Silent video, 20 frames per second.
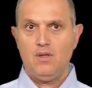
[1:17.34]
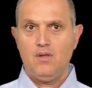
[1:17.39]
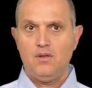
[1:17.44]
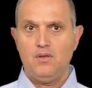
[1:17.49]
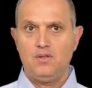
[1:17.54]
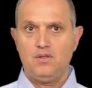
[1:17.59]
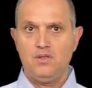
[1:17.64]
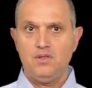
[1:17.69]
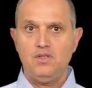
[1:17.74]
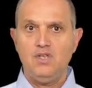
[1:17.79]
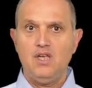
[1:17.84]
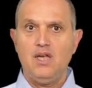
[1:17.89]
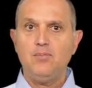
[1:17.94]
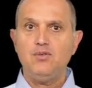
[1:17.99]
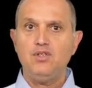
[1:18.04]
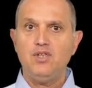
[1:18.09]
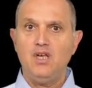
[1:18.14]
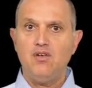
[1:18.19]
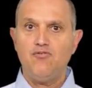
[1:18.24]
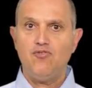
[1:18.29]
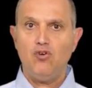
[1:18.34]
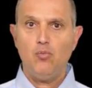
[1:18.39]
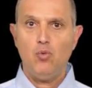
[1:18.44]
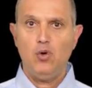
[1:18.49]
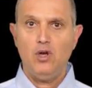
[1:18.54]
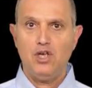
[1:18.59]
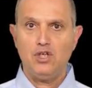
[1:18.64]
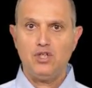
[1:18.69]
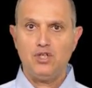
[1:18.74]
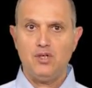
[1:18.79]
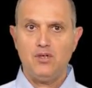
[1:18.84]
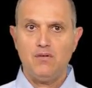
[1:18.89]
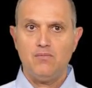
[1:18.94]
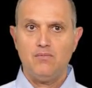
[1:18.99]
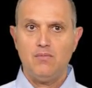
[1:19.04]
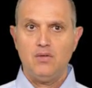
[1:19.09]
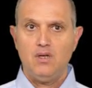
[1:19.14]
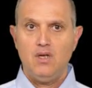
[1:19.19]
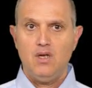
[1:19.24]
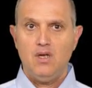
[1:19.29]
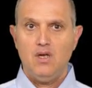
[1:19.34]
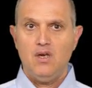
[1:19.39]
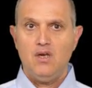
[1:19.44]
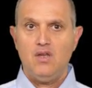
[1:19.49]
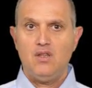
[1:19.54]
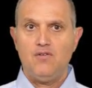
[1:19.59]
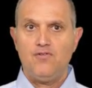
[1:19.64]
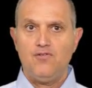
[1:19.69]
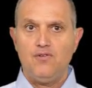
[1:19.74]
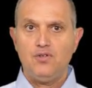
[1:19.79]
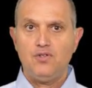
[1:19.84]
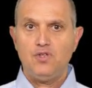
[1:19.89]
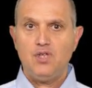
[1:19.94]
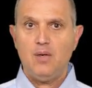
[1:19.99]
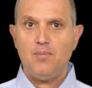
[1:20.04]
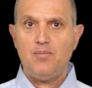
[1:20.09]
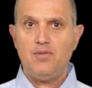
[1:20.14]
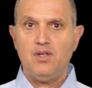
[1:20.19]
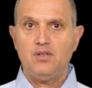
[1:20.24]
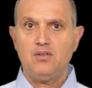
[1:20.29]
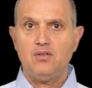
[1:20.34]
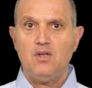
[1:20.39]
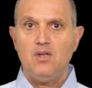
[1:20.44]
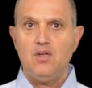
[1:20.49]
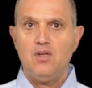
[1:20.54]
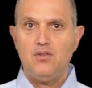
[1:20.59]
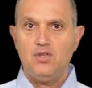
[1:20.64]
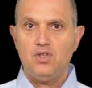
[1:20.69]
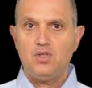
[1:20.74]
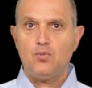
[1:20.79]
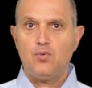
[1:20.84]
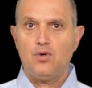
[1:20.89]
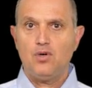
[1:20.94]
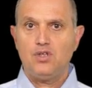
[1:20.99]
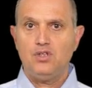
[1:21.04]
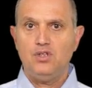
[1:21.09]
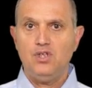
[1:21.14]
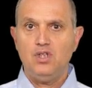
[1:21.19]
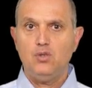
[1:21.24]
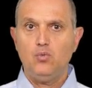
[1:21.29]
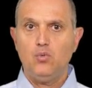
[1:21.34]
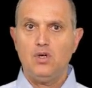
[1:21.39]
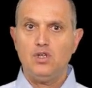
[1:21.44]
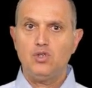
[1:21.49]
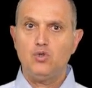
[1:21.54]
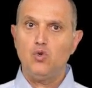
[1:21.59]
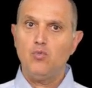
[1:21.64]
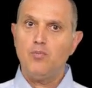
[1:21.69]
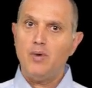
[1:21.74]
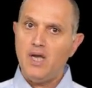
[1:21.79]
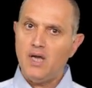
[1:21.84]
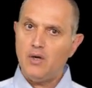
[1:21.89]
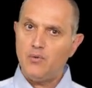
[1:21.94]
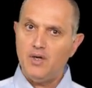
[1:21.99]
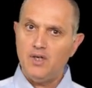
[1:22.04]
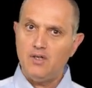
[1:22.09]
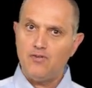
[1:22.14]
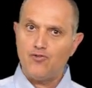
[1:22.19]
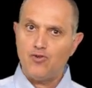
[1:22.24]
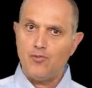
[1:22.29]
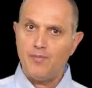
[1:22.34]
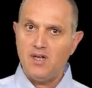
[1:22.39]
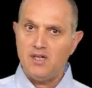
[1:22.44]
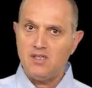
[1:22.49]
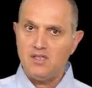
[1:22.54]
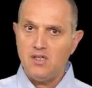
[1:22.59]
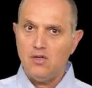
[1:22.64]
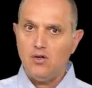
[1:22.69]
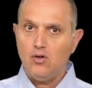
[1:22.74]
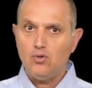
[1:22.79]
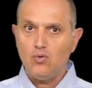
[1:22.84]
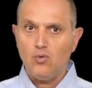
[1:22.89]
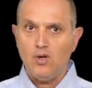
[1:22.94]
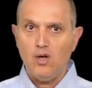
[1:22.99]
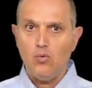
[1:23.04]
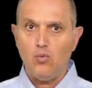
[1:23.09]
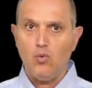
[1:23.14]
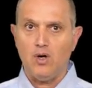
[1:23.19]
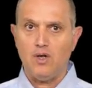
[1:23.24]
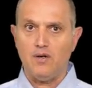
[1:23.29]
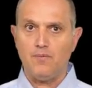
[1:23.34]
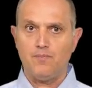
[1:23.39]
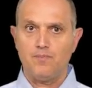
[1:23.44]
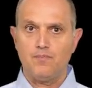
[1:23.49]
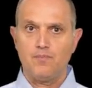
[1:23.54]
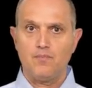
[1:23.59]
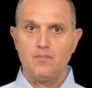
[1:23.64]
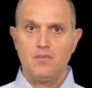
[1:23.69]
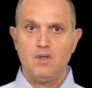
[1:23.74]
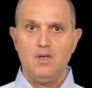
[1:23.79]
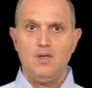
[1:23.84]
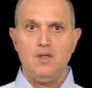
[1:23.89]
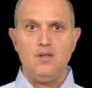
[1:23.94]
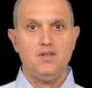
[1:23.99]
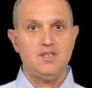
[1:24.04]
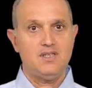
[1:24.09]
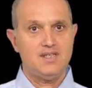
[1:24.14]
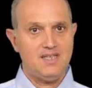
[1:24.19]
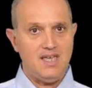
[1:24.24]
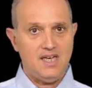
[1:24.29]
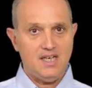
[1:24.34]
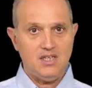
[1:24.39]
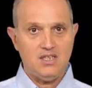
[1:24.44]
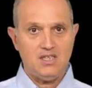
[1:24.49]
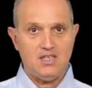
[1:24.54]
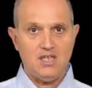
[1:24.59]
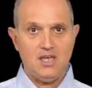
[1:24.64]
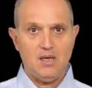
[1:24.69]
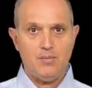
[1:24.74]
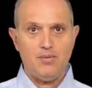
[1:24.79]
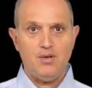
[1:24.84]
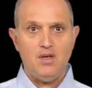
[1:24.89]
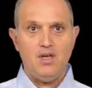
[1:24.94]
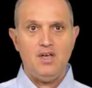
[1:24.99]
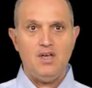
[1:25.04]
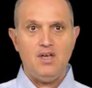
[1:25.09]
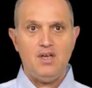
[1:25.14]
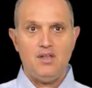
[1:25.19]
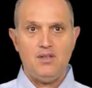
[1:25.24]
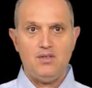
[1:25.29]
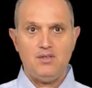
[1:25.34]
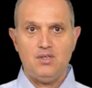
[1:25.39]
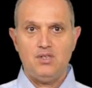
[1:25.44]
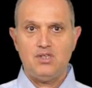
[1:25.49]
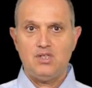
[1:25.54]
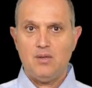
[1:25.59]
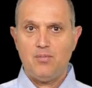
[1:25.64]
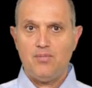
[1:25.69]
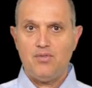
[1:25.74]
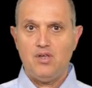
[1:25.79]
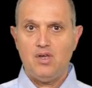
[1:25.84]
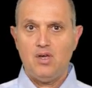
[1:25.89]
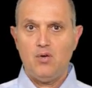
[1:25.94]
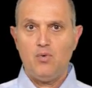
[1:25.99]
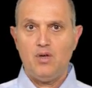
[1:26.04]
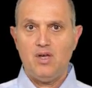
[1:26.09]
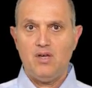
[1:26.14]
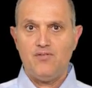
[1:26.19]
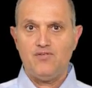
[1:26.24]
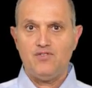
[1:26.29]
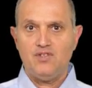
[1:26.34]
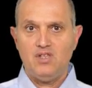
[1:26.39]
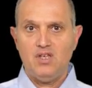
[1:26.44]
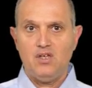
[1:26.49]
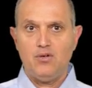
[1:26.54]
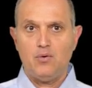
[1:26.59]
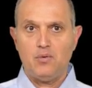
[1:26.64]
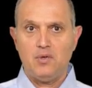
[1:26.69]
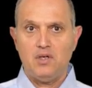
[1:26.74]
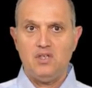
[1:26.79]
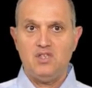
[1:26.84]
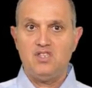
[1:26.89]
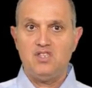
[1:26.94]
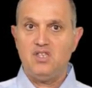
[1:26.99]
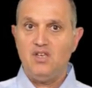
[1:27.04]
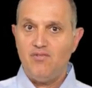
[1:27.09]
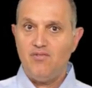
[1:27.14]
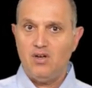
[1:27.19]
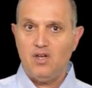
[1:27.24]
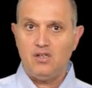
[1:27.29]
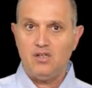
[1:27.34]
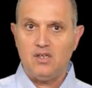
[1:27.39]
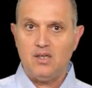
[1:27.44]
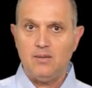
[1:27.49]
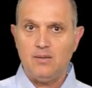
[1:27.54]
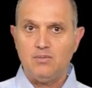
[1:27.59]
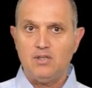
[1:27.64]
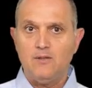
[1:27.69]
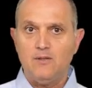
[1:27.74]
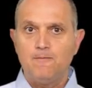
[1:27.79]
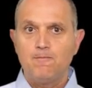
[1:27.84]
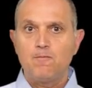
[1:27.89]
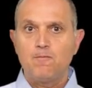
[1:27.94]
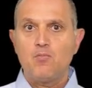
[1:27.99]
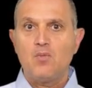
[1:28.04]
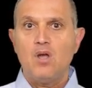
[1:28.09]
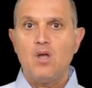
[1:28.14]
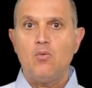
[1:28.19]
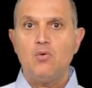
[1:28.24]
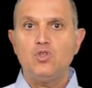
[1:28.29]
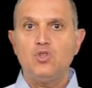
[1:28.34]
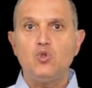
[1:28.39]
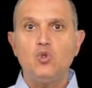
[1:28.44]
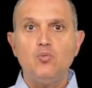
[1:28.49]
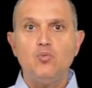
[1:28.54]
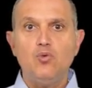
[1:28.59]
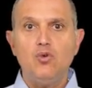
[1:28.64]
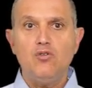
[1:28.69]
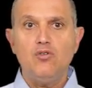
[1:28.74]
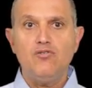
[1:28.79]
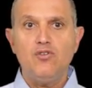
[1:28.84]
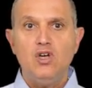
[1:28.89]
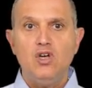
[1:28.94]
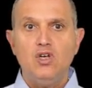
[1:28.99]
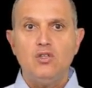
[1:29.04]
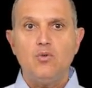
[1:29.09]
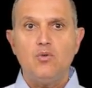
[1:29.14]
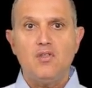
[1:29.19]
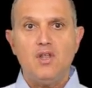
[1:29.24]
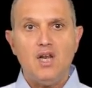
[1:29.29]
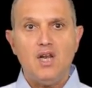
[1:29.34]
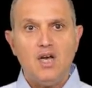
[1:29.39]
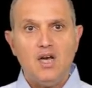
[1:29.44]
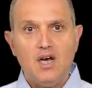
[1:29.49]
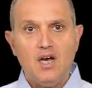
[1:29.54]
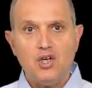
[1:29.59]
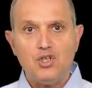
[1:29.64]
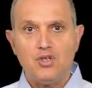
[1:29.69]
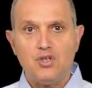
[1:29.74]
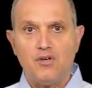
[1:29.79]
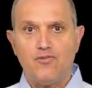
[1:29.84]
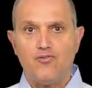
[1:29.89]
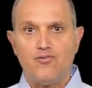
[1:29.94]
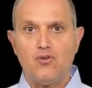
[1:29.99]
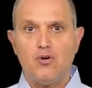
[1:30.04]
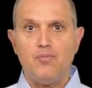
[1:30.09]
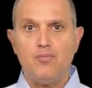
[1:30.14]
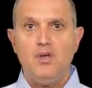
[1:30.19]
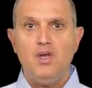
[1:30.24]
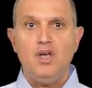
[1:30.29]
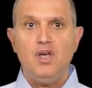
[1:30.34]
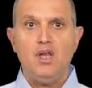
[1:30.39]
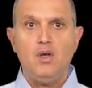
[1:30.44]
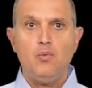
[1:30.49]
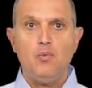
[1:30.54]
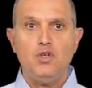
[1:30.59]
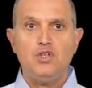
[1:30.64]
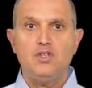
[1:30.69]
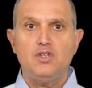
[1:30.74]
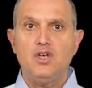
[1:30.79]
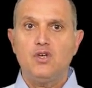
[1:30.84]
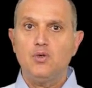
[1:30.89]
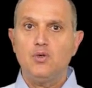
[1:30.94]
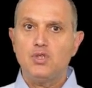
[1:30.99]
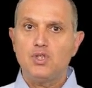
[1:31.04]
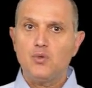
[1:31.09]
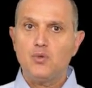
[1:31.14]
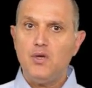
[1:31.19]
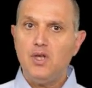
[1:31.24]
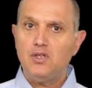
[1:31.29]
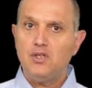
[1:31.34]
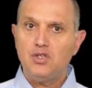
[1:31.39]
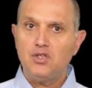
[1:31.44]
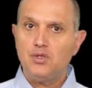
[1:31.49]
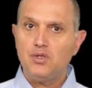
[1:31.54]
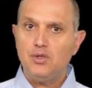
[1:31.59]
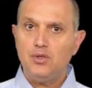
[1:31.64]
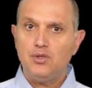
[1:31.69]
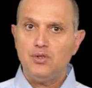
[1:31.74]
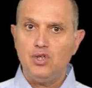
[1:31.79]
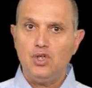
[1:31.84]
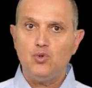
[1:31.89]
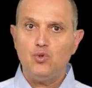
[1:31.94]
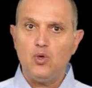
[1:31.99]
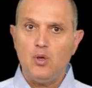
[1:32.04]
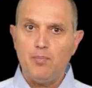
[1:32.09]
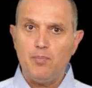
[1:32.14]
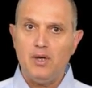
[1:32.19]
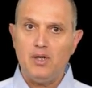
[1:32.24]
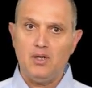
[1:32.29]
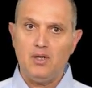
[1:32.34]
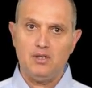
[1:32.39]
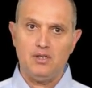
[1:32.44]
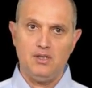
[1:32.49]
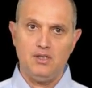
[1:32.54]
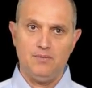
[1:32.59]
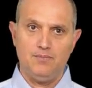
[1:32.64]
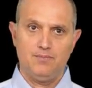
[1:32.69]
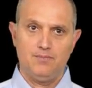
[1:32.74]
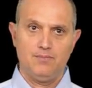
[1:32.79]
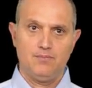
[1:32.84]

This is the MCA formulation, and the first step that this work did was to migrate from L0 to L1. The second step, and this is something we have seen already several times, was to move to the Lagrangian form in which the constraint is turned into a penalty.